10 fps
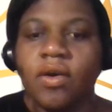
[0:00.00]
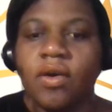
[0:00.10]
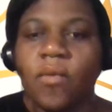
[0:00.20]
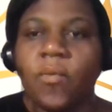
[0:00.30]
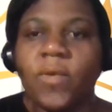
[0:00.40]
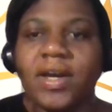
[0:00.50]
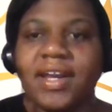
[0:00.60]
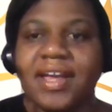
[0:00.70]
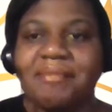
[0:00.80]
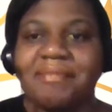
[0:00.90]
What
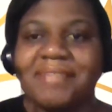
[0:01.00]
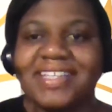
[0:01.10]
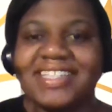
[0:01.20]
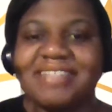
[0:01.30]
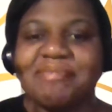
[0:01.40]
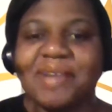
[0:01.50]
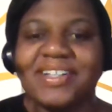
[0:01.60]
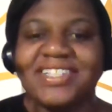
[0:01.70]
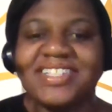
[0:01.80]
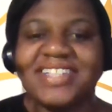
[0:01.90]
up, Miss
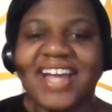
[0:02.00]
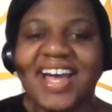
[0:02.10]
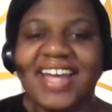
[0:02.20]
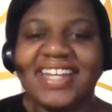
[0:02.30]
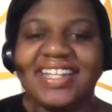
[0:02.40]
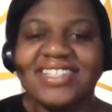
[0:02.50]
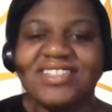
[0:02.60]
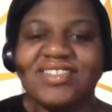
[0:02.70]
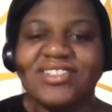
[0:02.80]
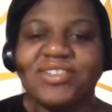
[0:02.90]
Marshawna? Did
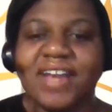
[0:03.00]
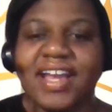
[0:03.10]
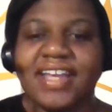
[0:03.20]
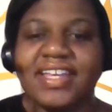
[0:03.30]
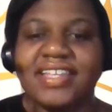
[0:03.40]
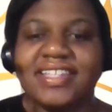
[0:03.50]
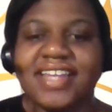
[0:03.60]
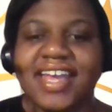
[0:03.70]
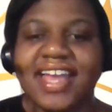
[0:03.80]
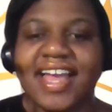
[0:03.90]
you trade
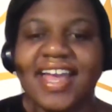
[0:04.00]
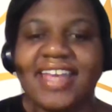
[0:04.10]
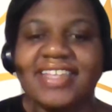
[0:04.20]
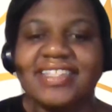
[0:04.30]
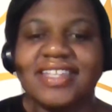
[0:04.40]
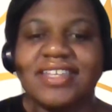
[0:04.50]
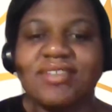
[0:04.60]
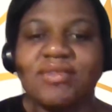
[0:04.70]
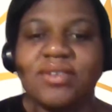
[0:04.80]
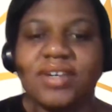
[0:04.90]
yesterday? I ain't see
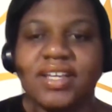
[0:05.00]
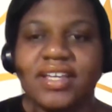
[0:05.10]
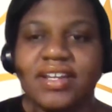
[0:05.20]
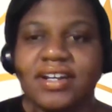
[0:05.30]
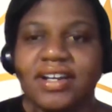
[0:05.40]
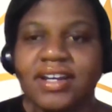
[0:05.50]
you on here.